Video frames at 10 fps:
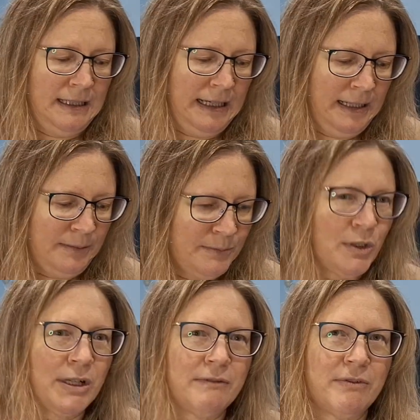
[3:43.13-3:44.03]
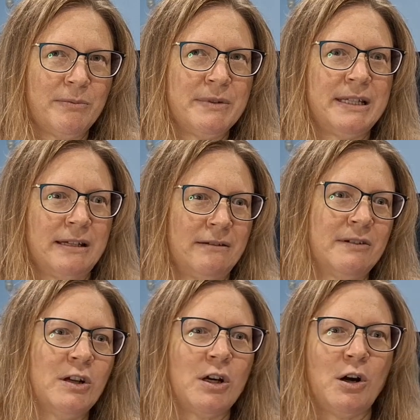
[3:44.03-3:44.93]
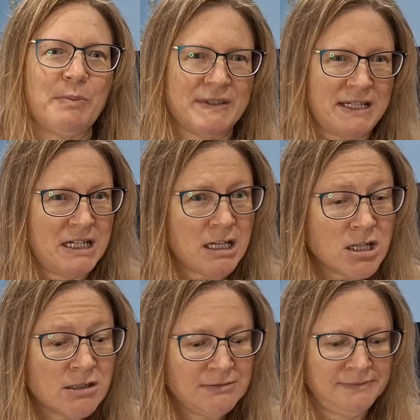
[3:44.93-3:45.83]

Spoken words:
Got a whole percent done.